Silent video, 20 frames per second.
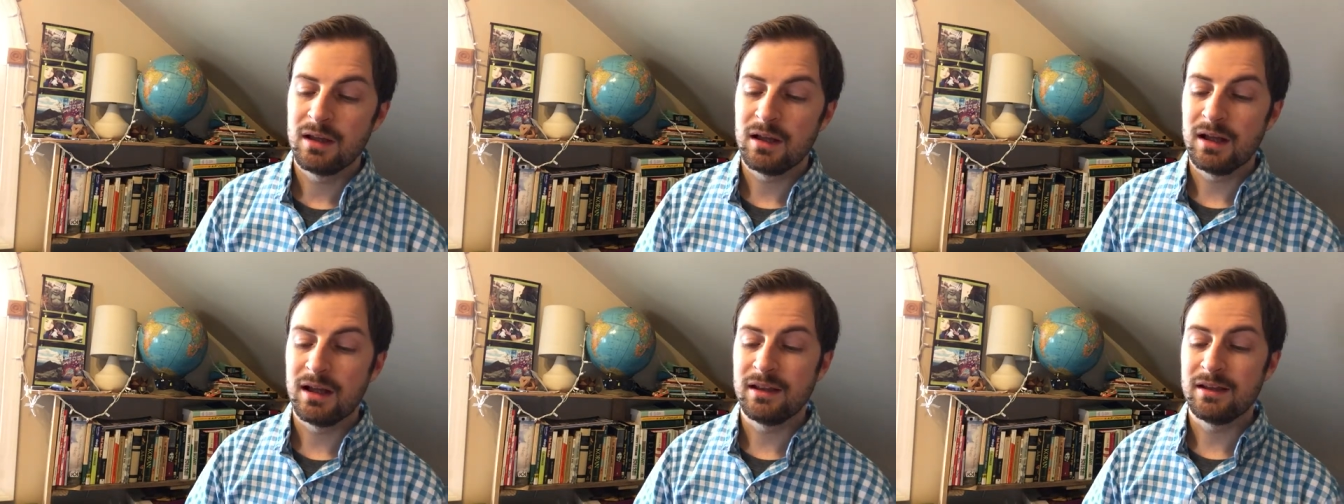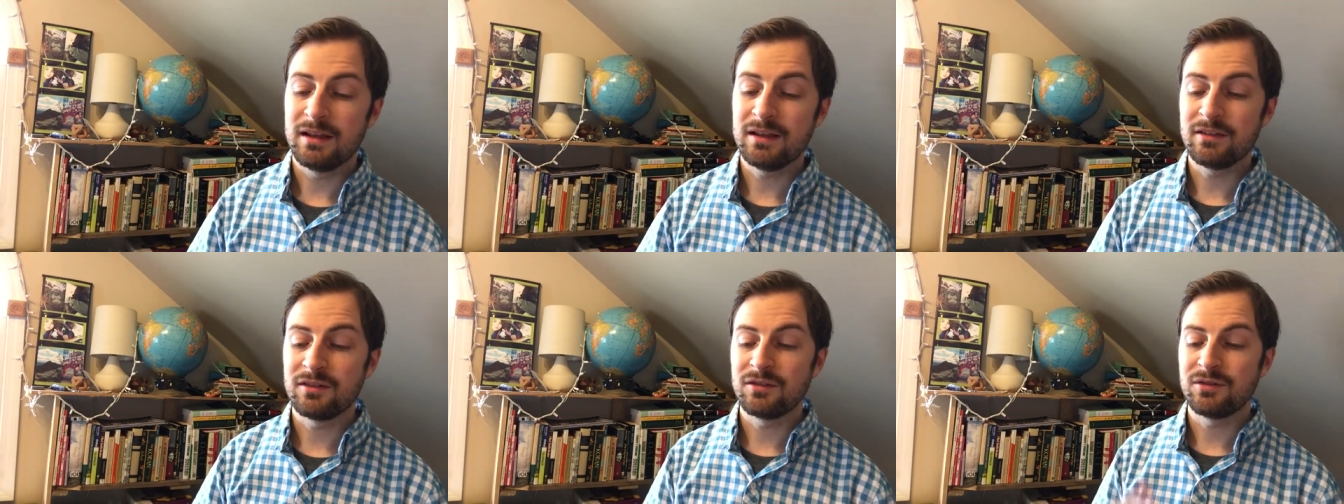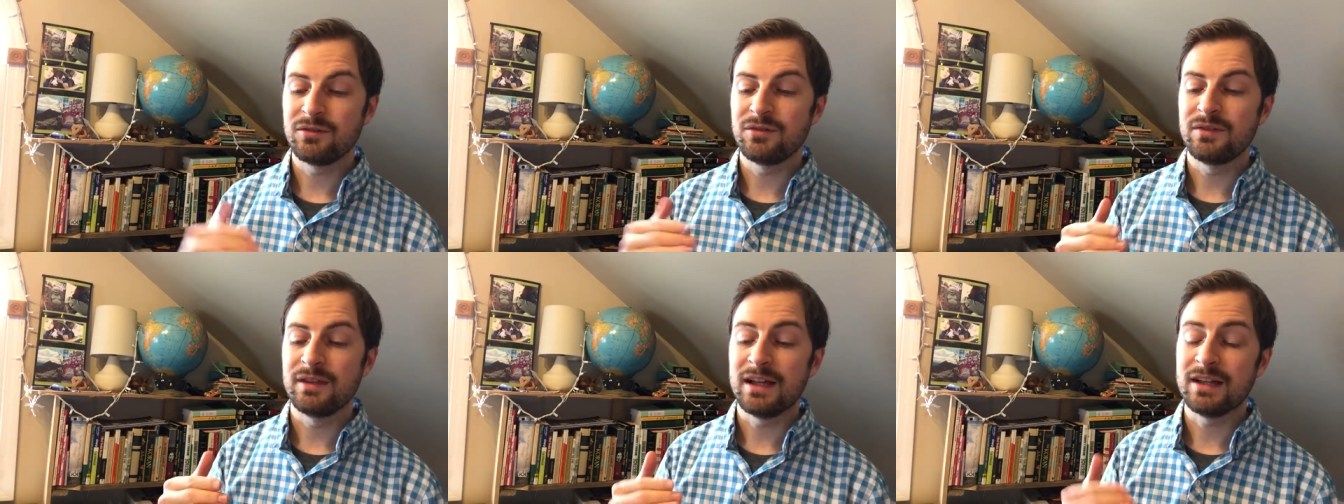And that's
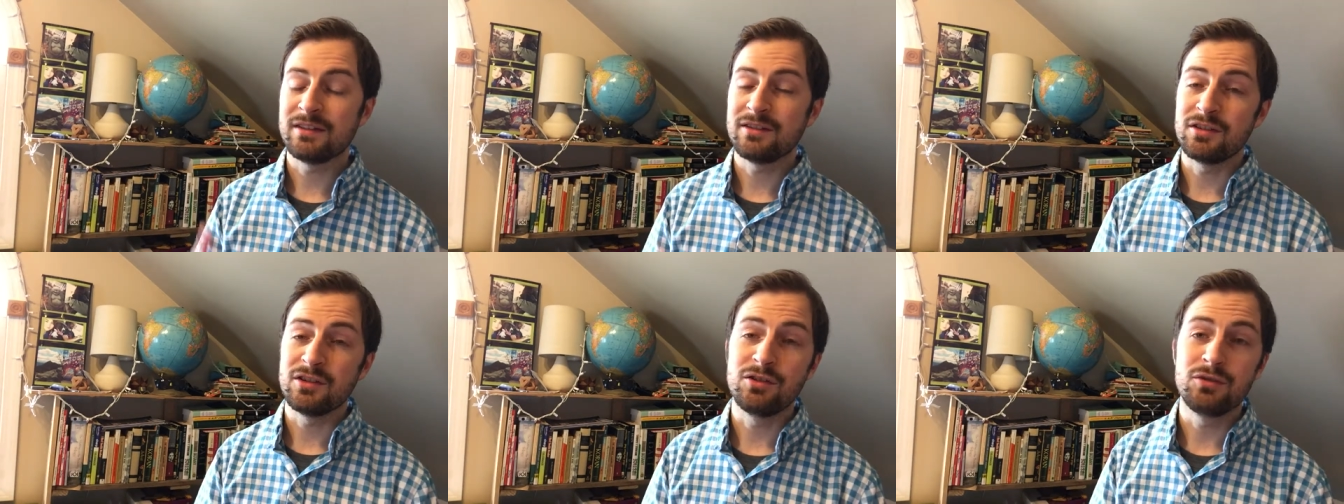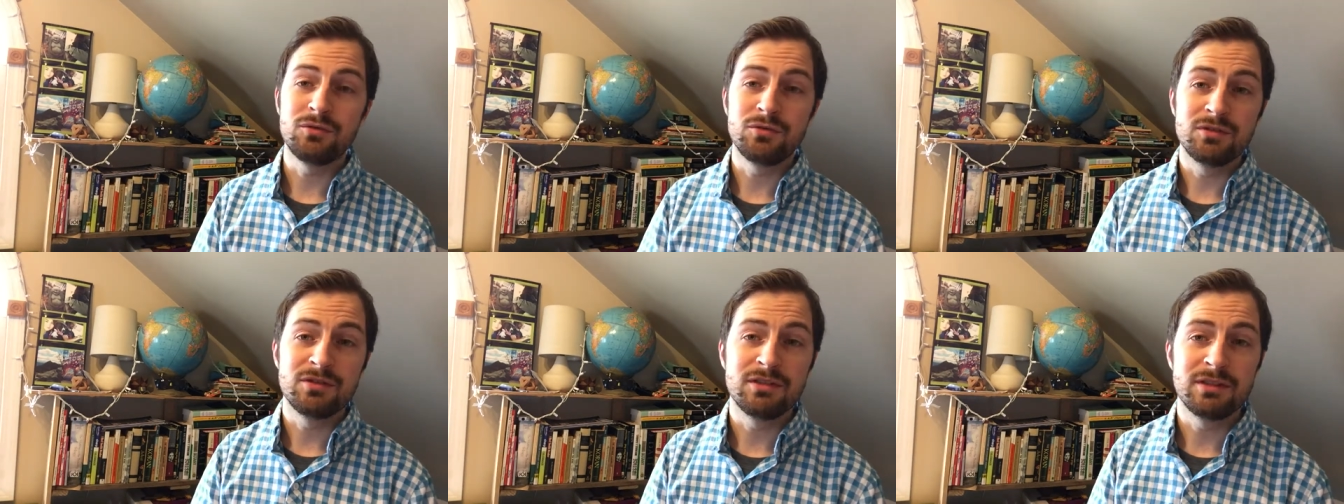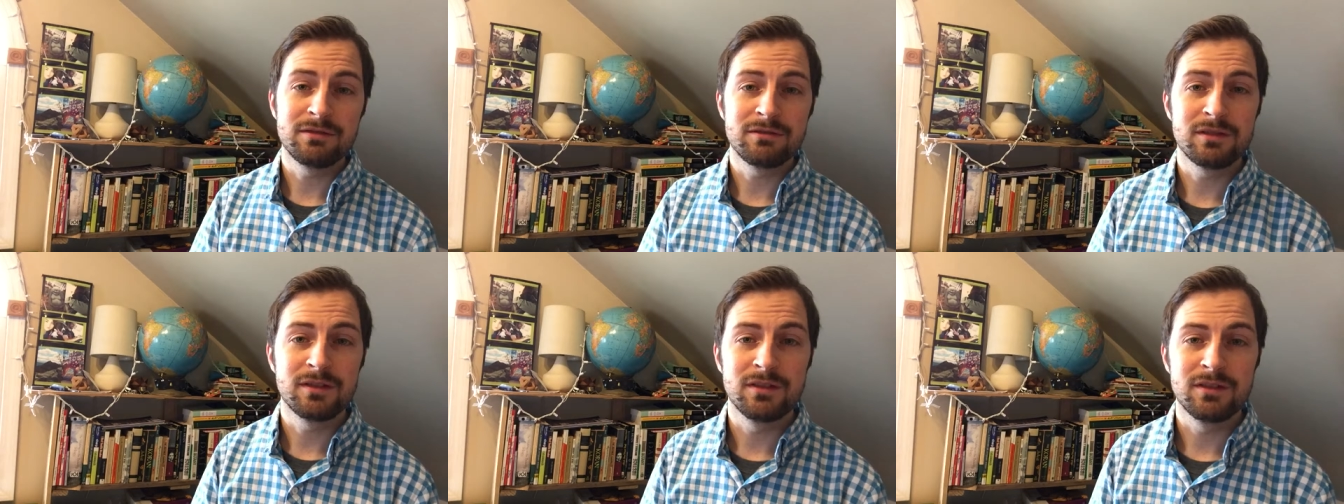that's the huge
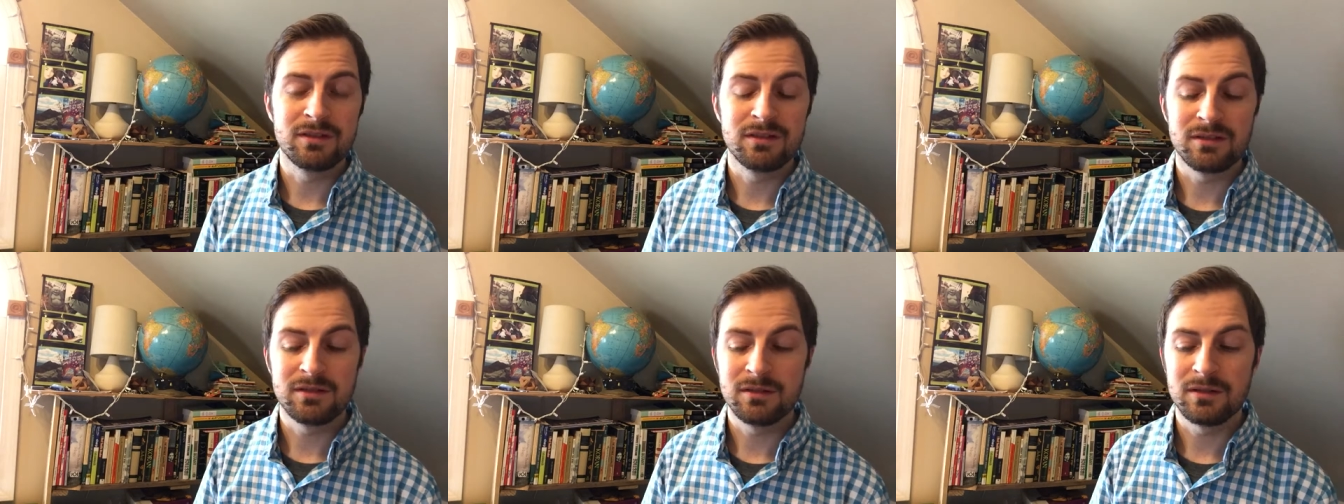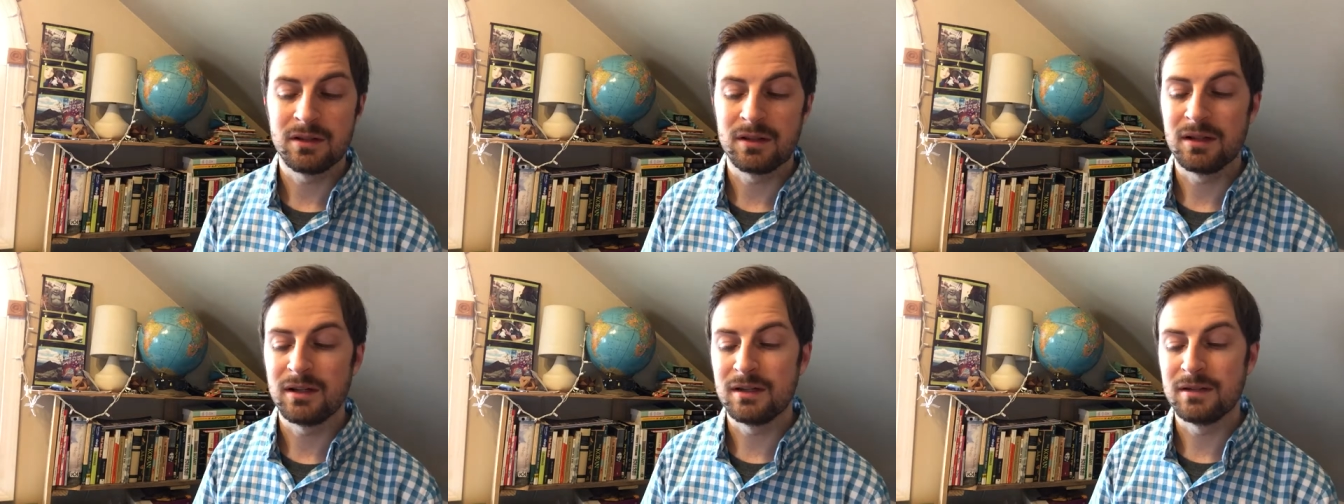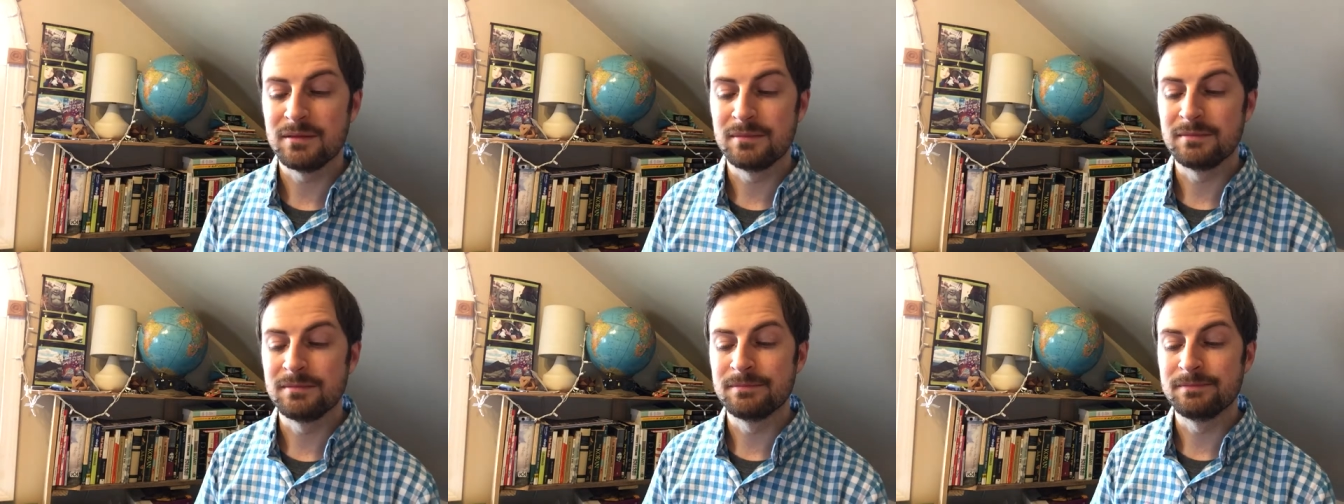difference
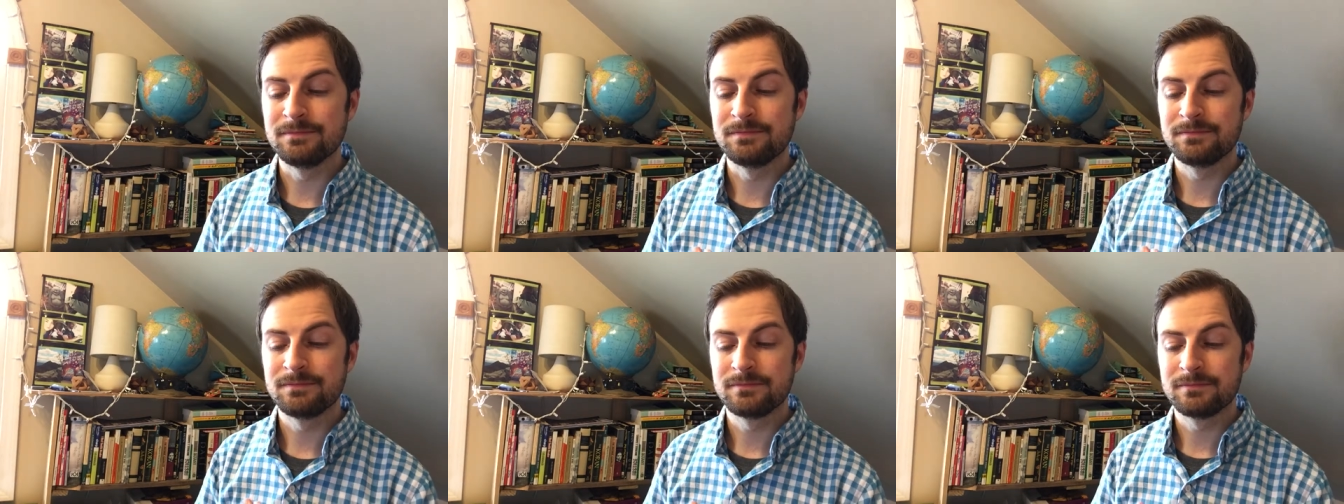um,